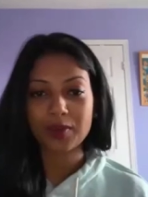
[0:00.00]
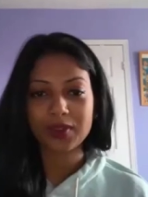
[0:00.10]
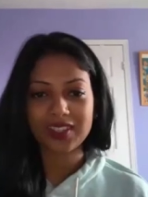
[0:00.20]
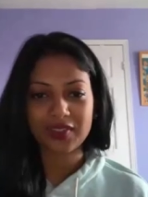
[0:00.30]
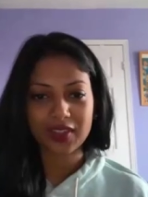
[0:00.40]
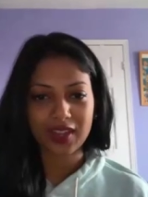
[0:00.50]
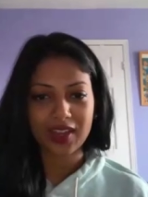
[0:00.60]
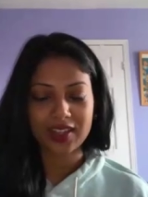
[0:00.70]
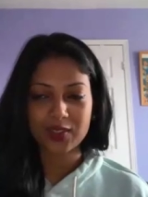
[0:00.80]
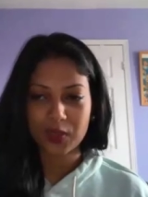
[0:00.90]
believe it.
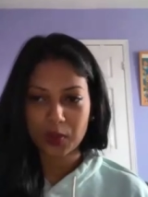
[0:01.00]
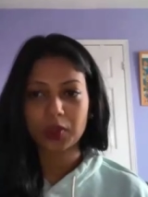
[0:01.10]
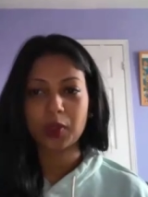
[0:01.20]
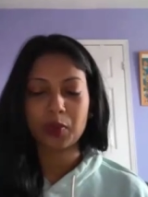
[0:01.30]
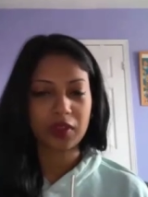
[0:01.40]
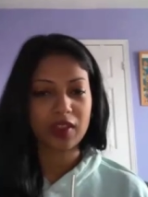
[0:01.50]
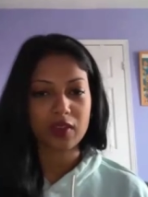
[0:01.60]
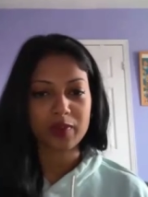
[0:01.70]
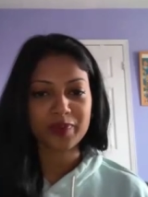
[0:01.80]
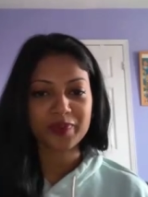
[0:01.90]
I totally believe
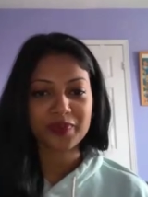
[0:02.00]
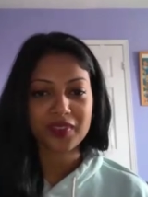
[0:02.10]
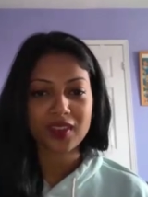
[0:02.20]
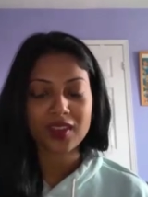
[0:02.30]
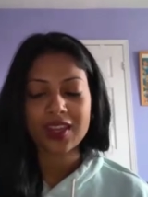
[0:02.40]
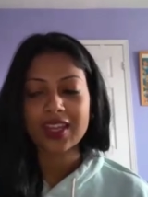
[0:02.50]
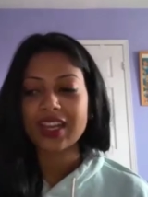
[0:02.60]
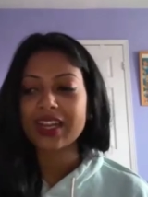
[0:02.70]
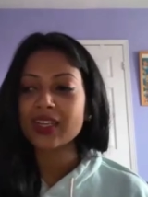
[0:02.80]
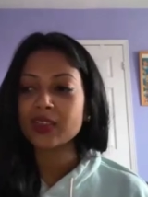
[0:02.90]
it.
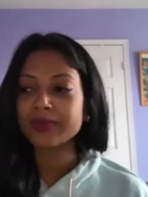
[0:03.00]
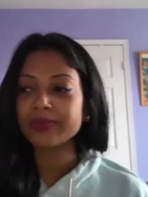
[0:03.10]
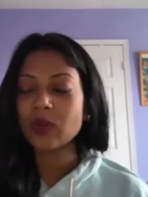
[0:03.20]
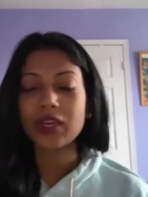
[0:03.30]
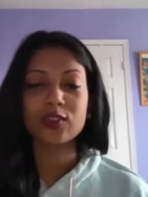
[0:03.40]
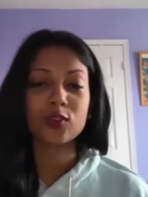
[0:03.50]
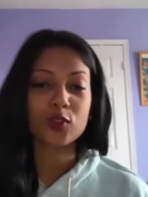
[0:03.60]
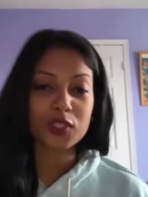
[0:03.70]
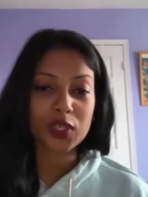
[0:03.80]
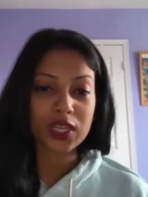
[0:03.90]
Okay, so
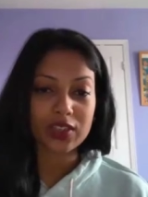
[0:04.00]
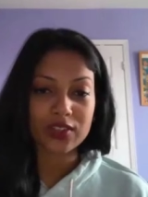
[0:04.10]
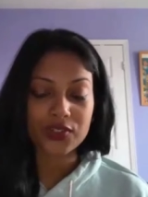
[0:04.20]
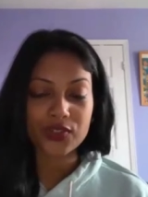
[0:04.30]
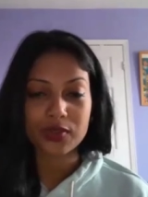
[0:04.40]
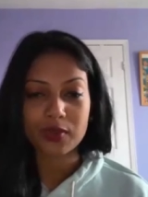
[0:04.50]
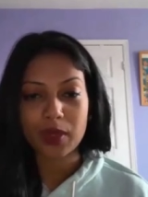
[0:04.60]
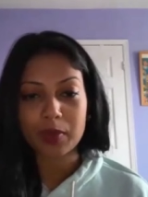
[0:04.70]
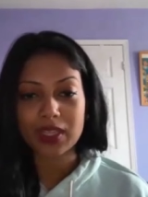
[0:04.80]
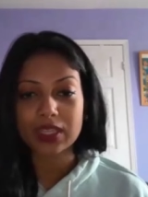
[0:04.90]
switching gears
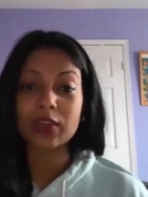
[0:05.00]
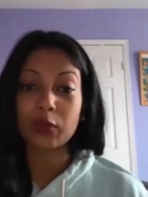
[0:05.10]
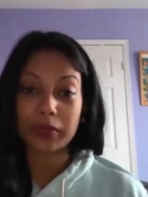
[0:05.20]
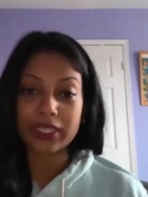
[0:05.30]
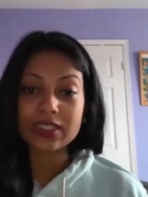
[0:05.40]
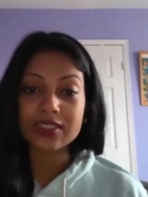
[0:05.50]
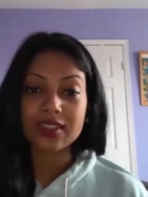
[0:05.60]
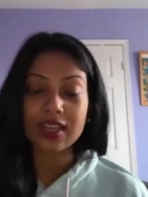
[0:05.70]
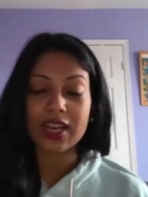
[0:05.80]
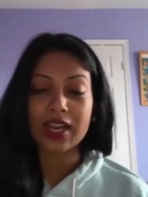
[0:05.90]
maybe a little bit.
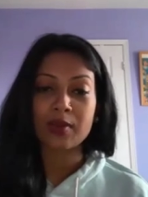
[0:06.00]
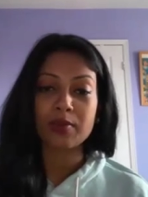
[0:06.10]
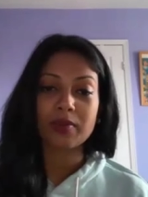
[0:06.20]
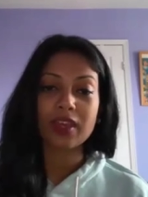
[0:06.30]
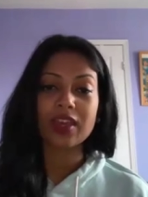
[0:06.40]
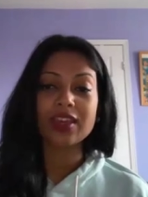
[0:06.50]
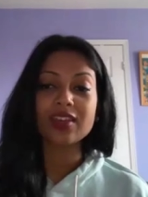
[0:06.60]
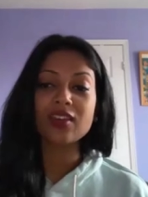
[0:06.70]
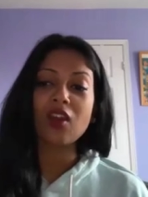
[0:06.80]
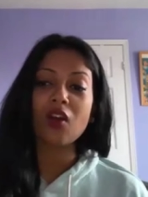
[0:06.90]

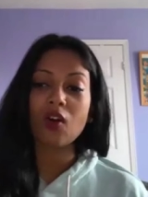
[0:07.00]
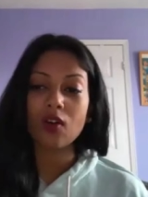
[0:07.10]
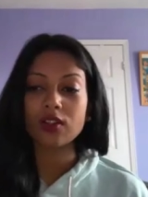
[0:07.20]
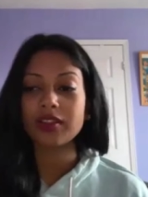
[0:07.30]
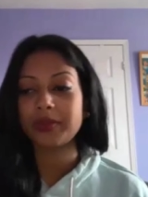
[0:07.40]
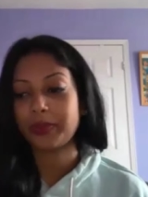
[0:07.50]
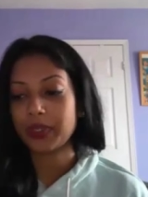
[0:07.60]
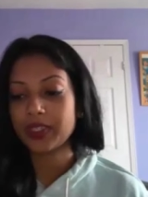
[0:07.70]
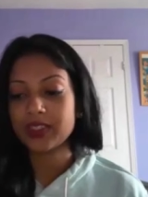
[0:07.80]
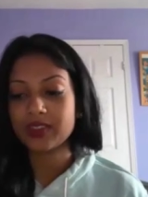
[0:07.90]
In
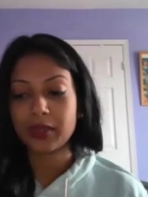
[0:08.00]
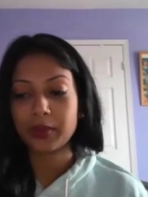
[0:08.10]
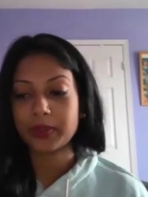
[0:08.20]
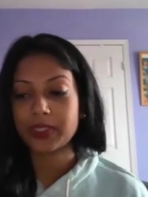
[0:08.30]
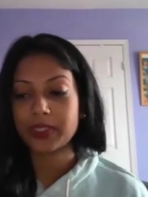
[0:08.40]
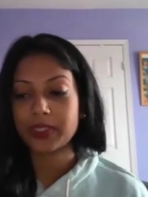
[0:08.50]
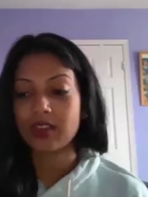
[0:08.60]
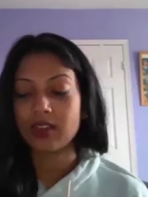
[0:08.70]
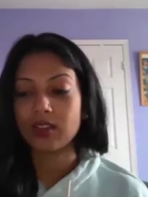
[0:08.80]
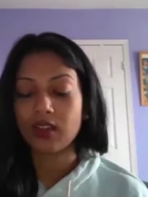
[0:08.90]
Hollywood, there was
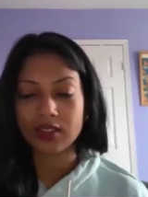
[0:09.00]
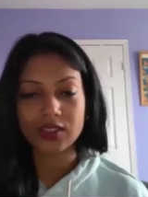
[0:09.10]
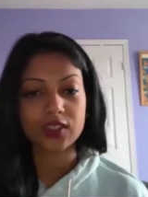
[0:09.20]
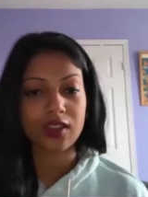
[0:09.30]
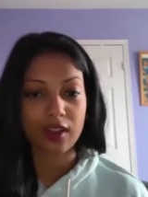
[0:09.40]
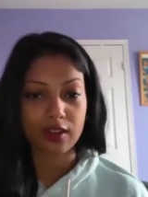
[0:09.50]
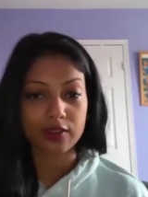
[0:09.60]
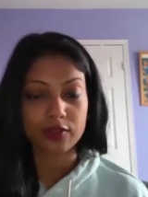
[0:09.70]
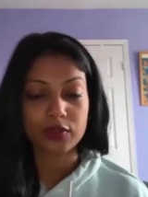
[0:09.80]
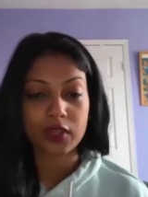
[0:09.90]
a lot of